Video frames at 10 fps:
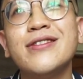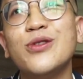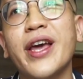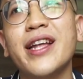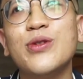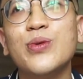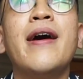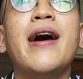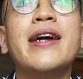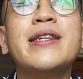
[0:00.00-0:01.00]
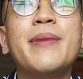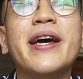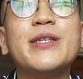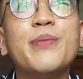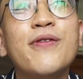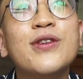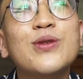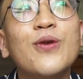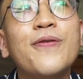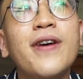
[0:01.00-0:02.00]
you can do I think my experience
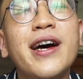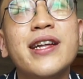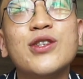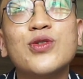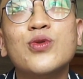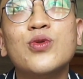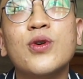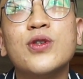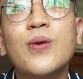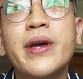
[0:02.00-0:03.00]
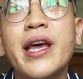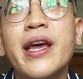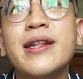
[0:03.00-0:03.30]
so far at the school was okay.